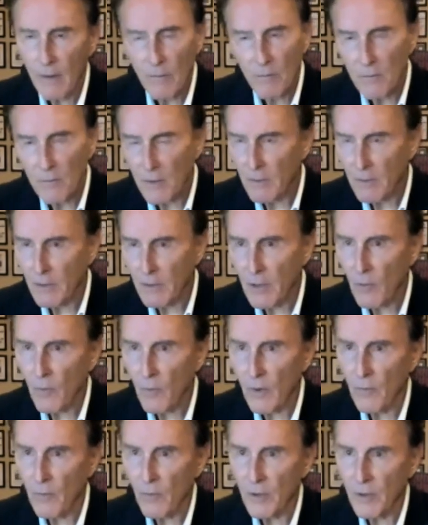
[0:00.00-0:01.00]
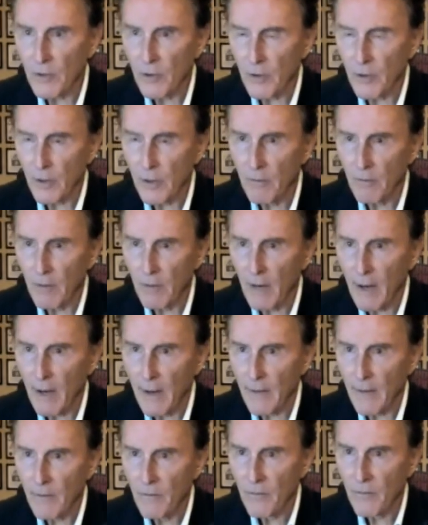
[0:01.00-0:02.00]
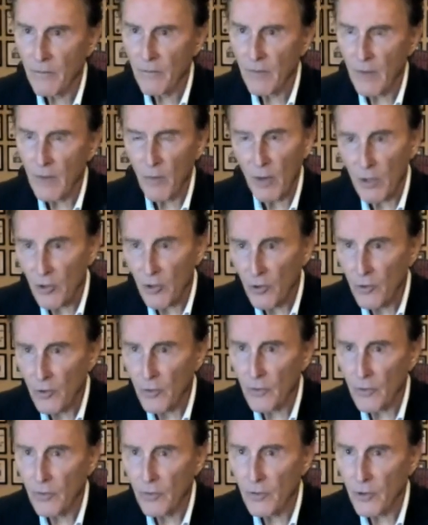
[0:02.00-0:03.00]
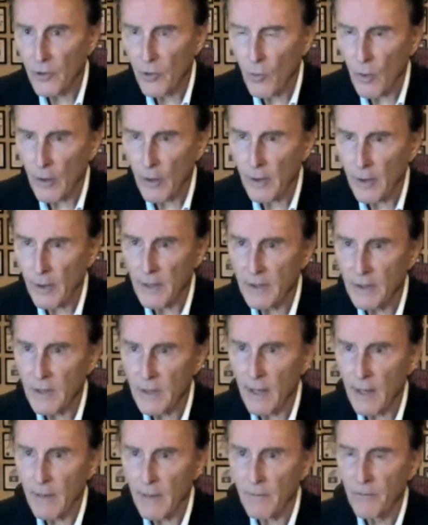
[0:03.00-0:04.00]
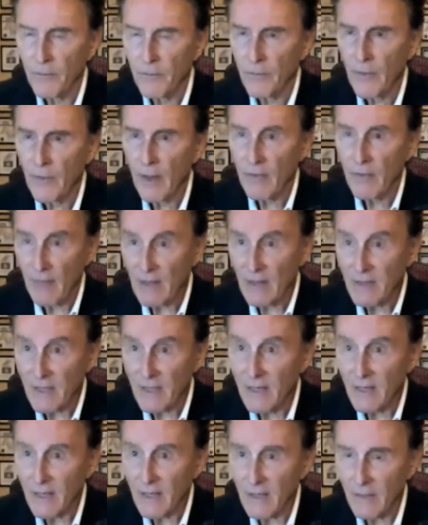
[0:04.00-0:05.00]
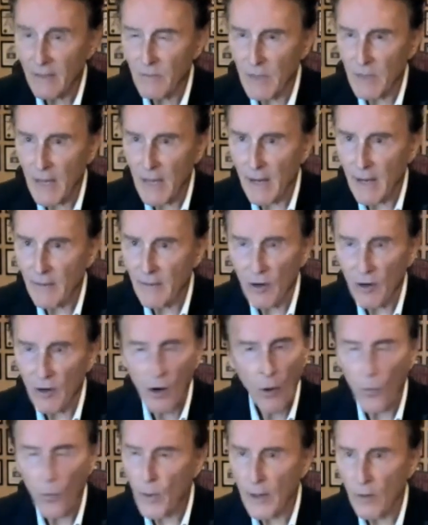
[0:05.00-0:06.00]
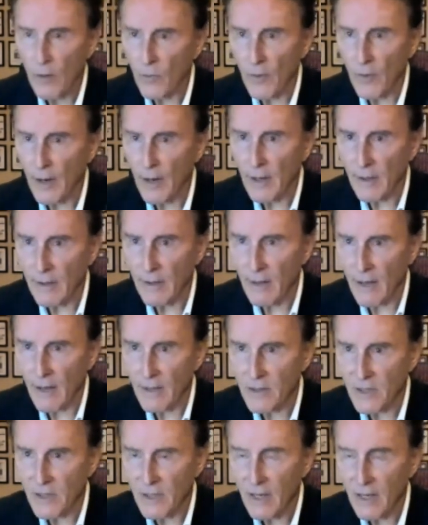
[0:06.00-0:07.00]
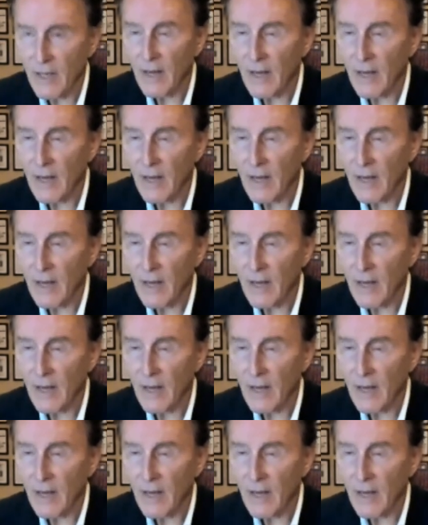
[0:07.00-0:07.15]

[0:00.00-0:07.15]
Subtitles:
People don't want what you can buy. They want you, quality time. That's addictive behavior. We don't recognize it.